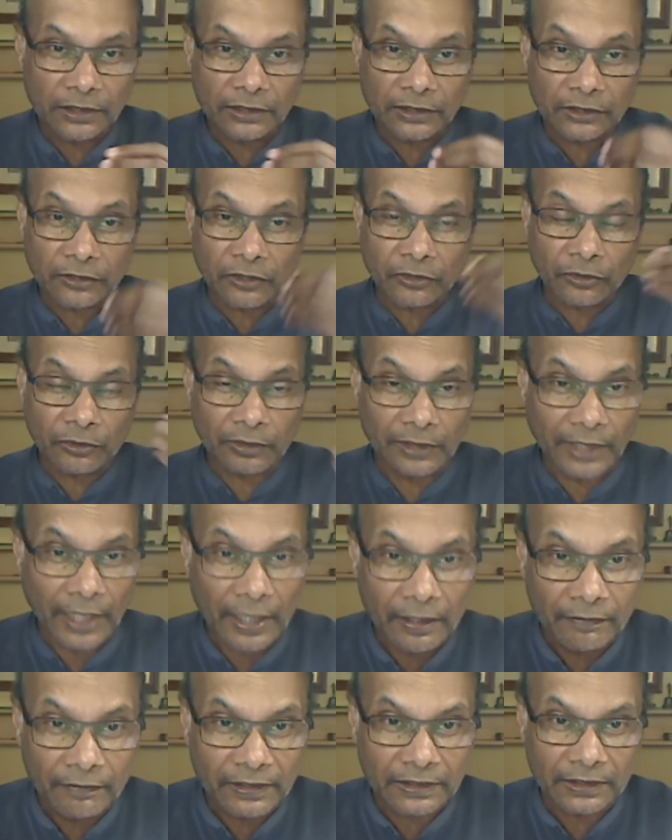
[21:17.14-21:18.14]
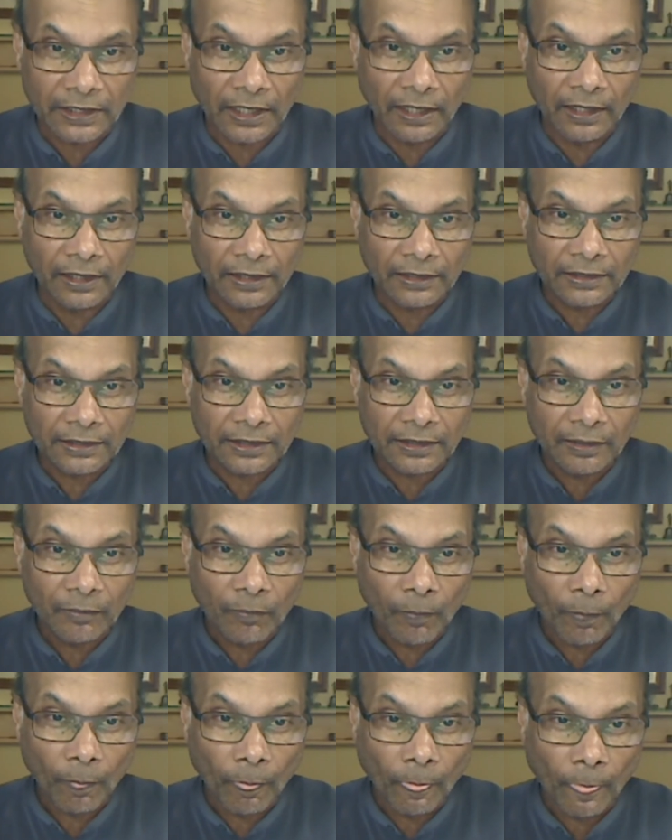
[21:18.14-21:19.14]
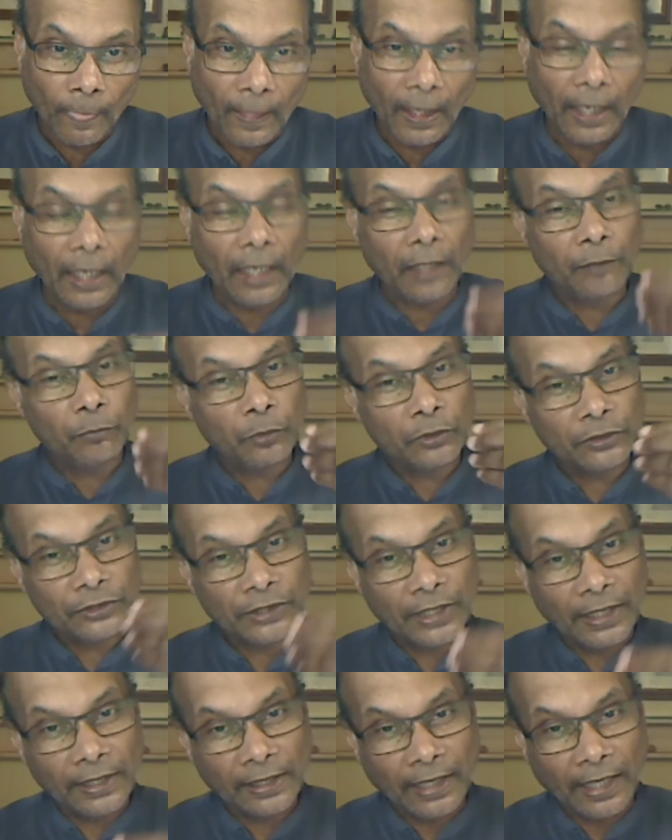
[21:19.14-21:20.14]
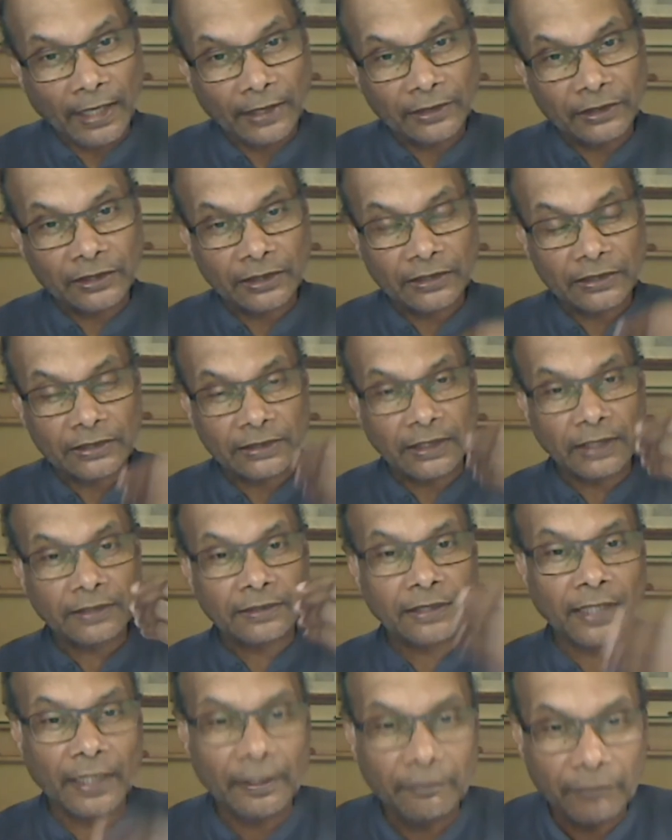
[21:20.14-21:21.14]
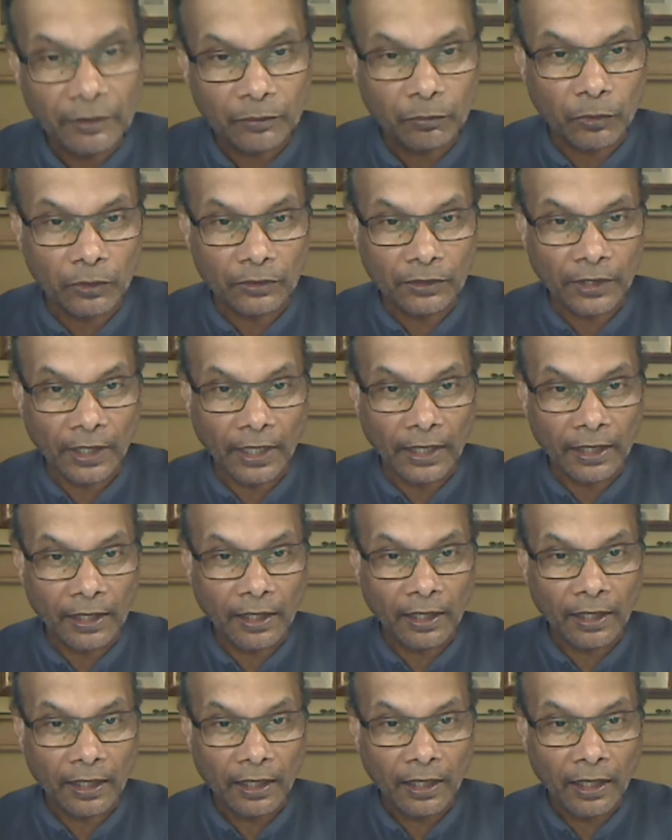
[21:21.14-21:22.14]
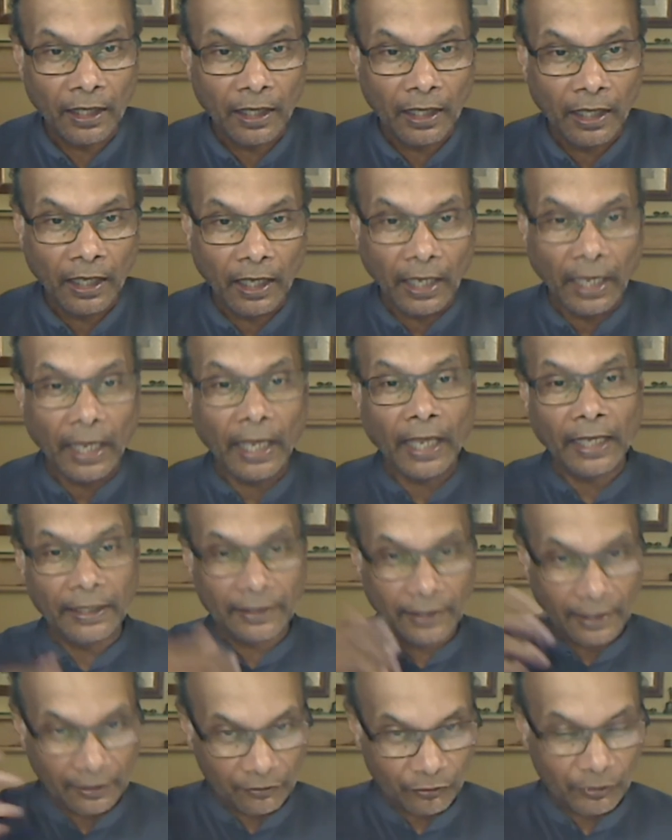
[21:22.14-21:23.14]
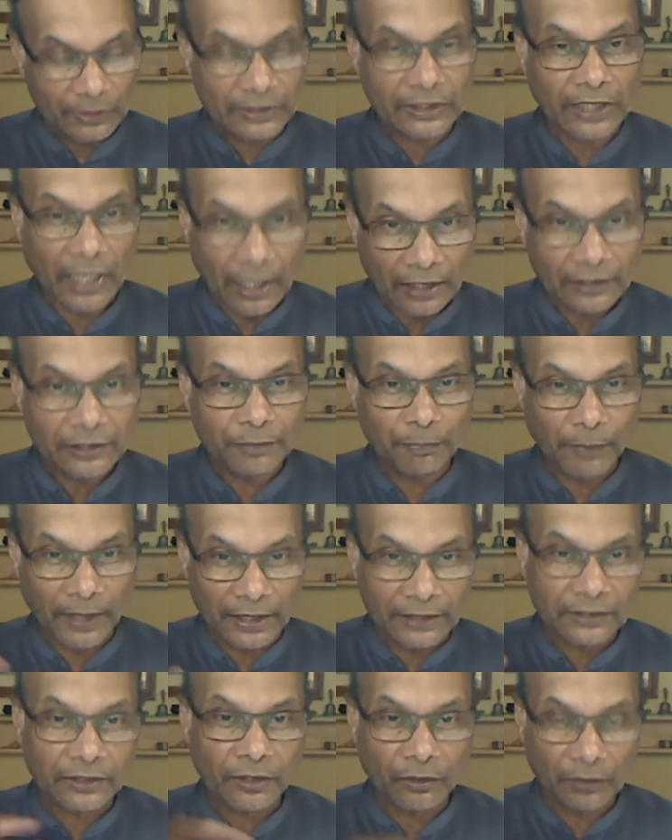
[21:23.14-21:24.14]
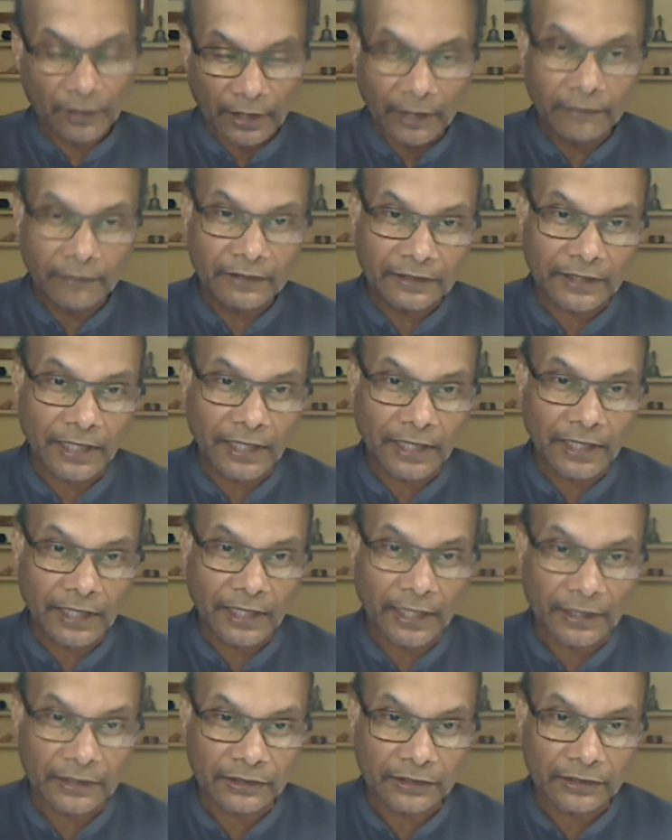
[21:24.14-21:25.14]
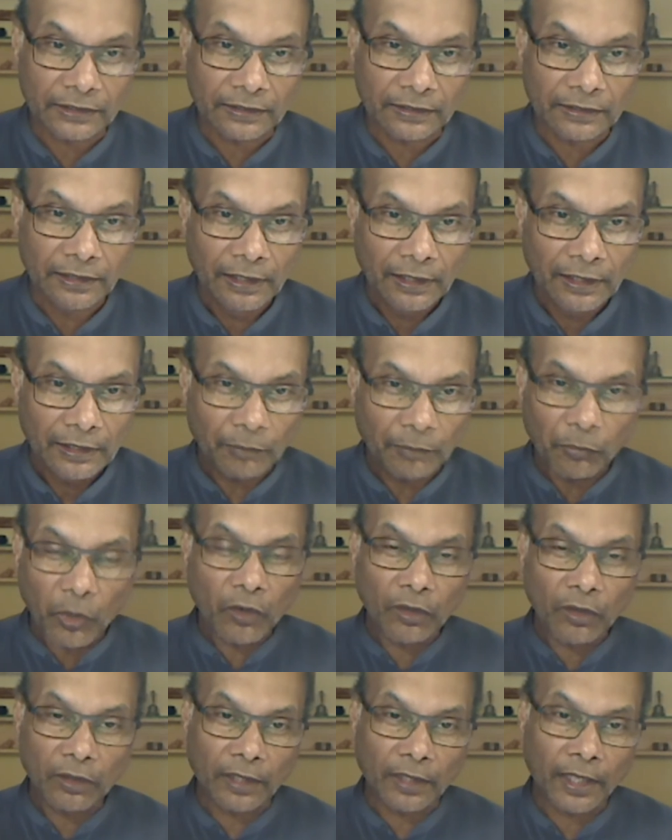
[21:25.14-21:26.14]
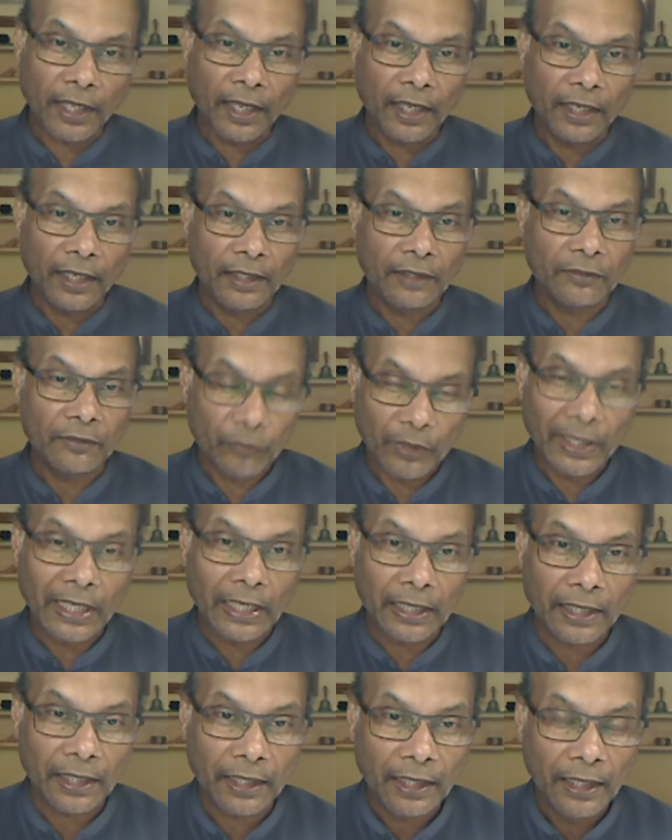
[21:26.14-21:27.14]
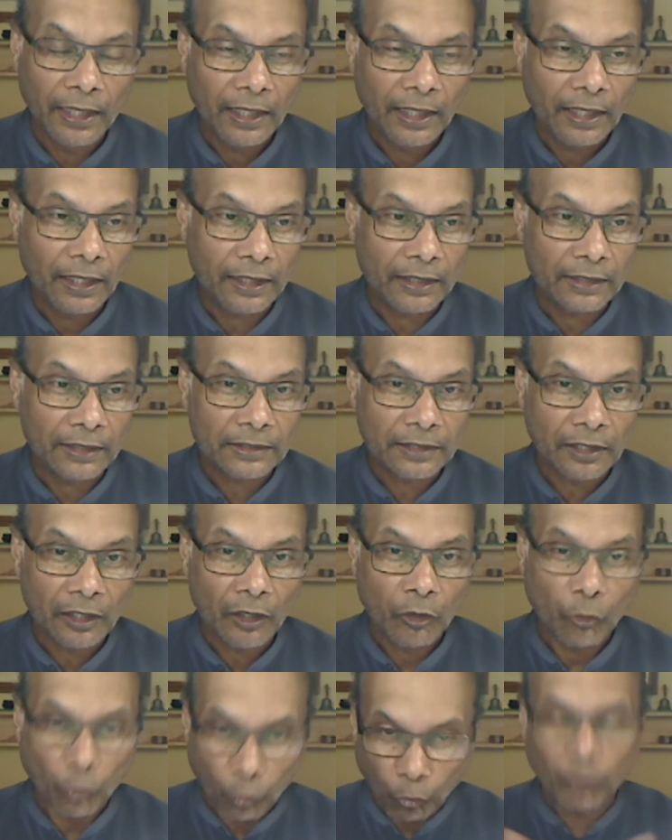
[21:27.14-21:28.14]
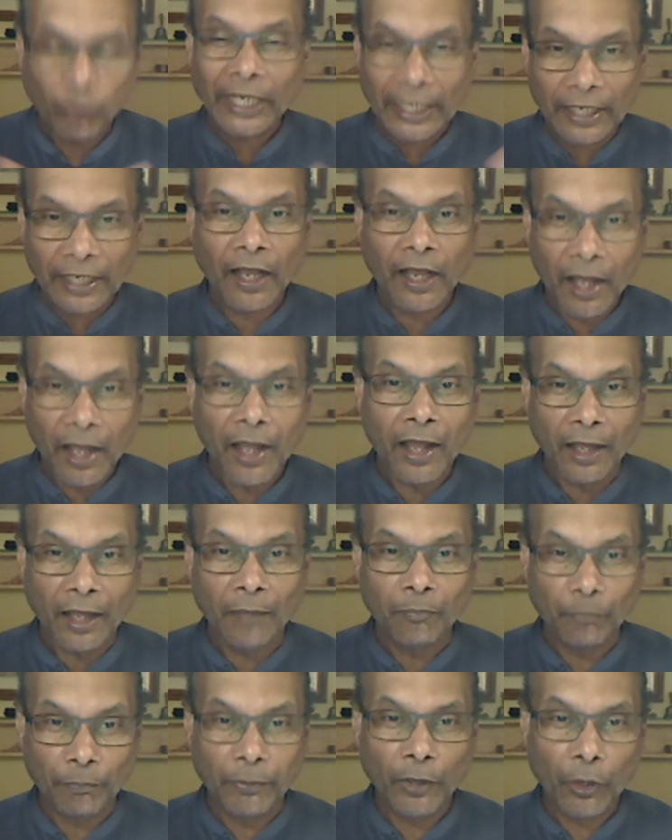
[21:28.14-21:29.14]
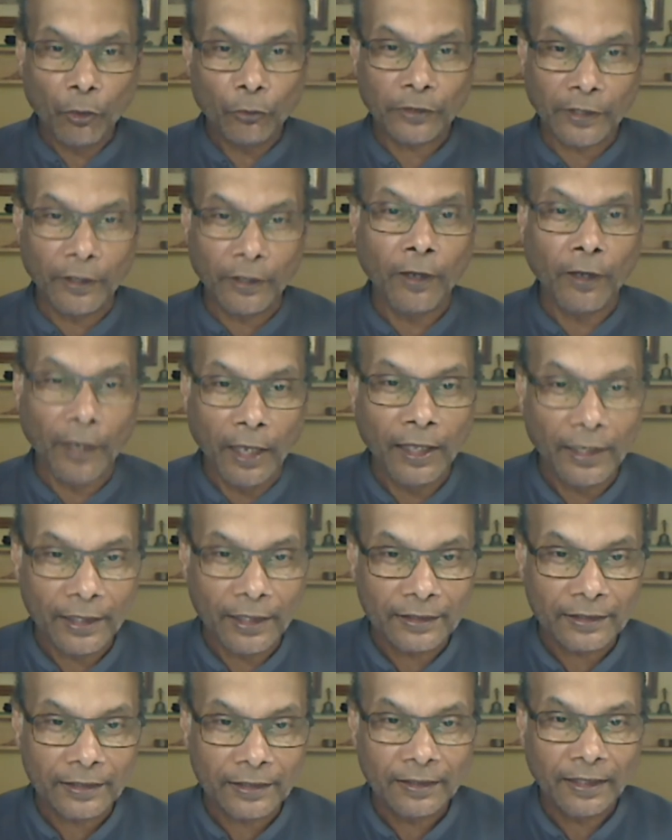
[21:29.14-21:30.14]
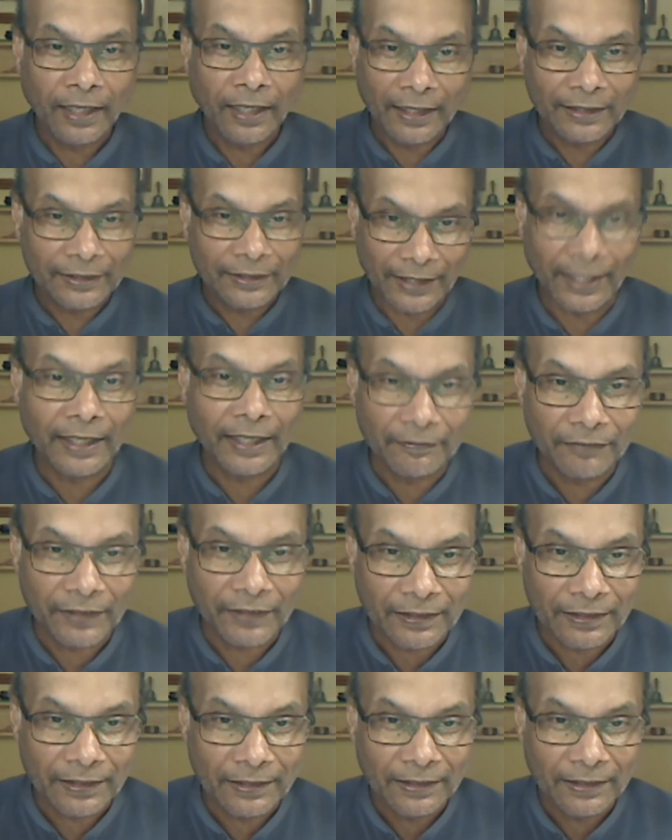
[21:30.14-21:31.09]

through David's eyes, I would take actions that David would take and get results based on David's action. The moral there really is we are both Goliath and David.